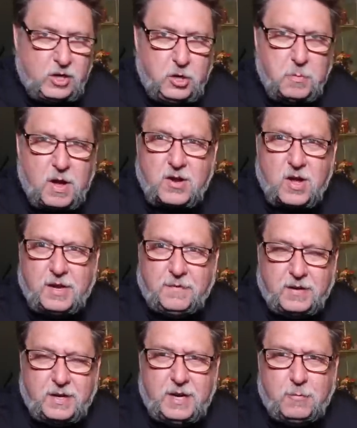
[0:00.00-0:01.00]
you might not
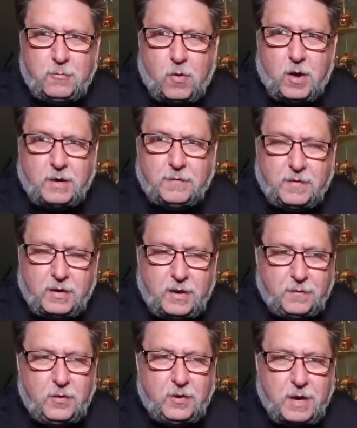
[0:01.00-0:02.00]
even need one if you,
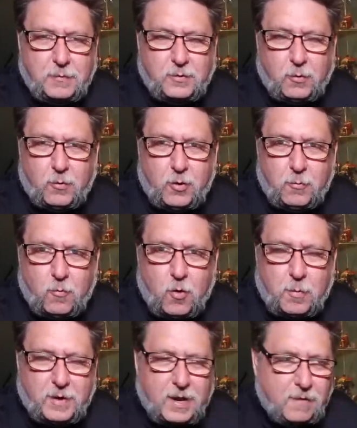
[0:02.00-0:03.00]
if you kept your room
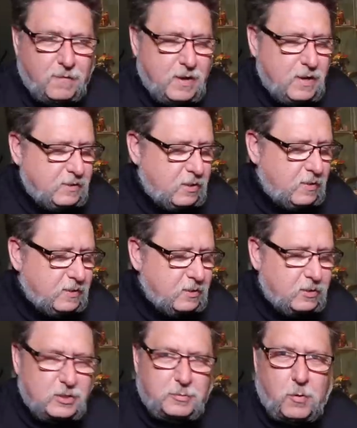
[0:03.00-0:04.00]
warm enough. So this
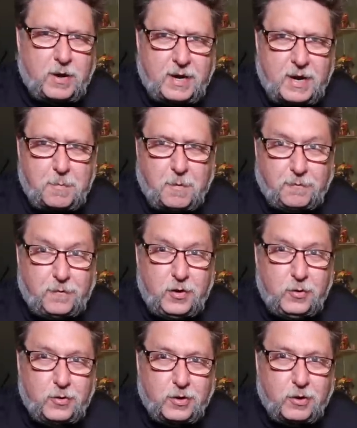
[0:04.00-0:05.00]
will just bring it up a
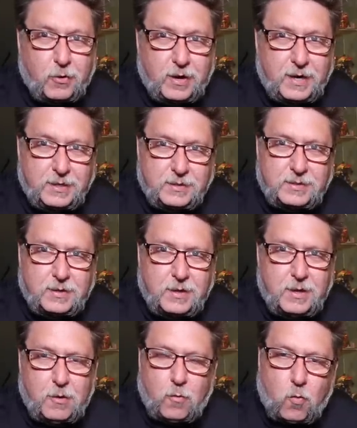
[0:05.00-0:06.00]
few degrees
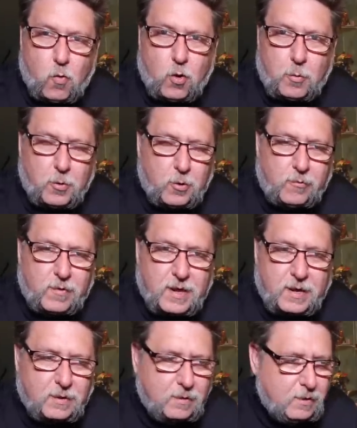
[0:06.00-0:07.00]
warmer
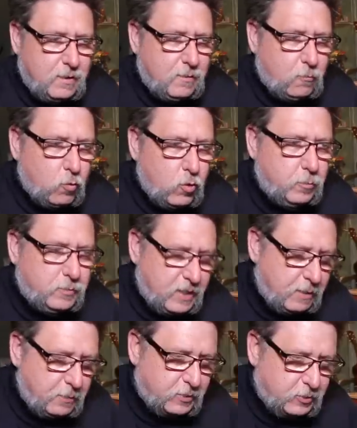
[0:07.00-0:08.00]
than room
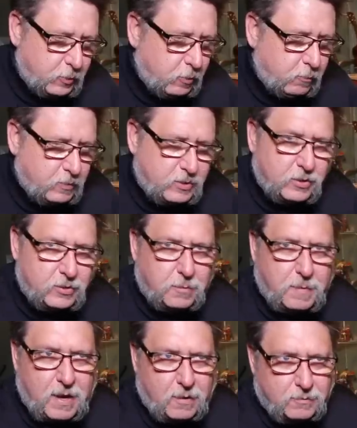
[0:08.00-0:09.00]
temperature, which is
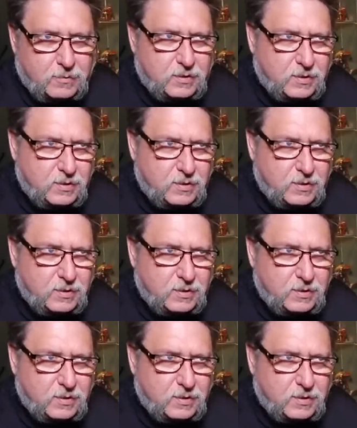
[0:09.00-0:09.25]
about